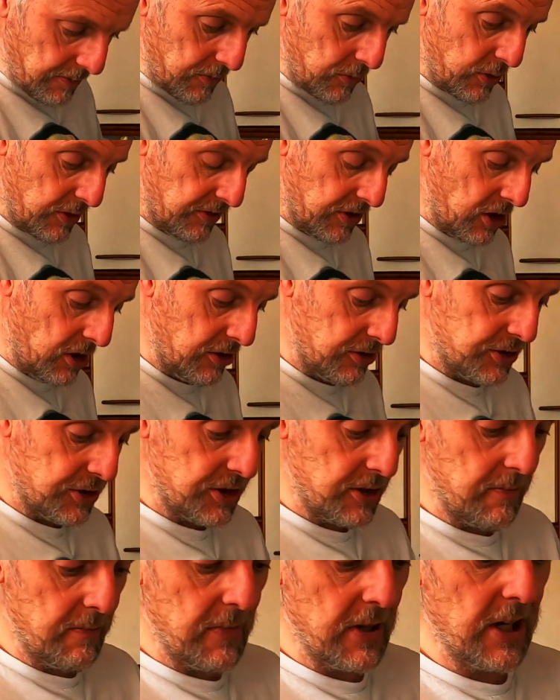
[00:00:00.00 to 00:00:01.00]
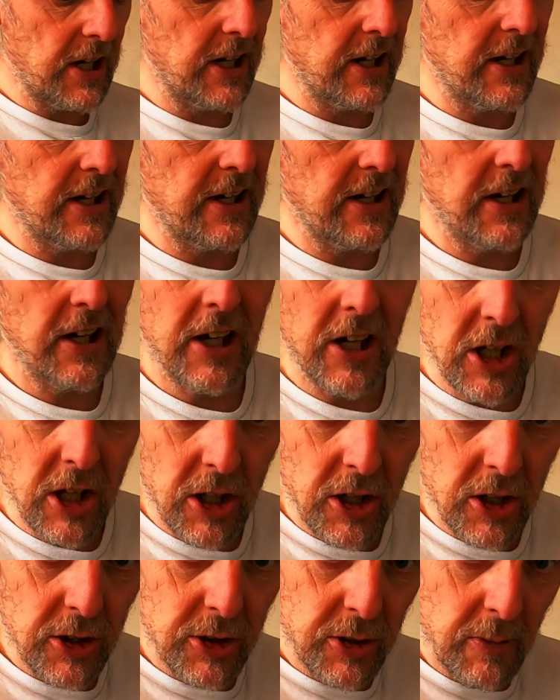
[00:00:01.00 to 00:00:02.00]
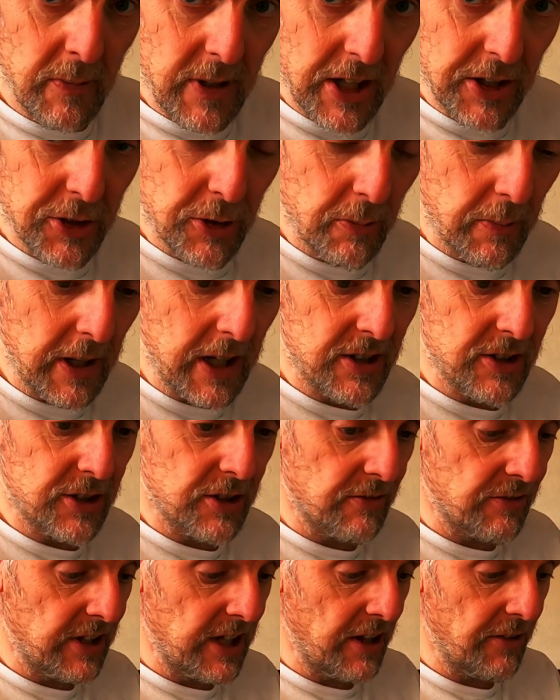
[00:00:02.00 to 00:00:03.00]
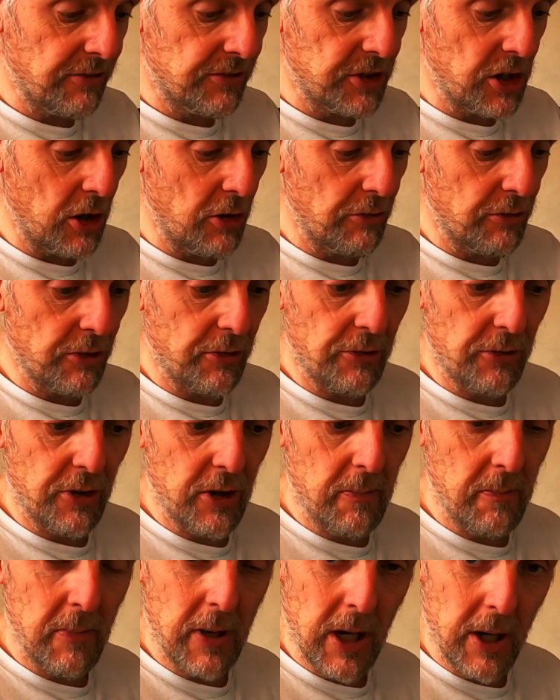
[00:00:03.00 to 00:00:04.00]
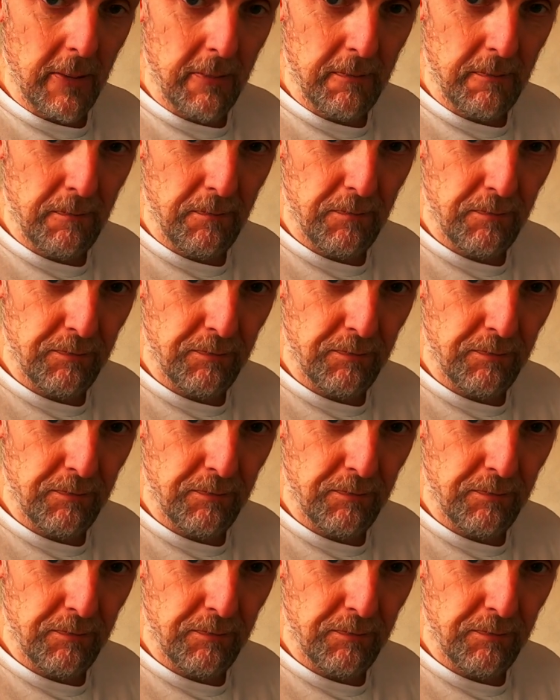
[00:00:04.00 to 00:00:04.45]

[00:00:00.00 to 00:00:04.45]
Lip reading: We've got some little bits of leftover from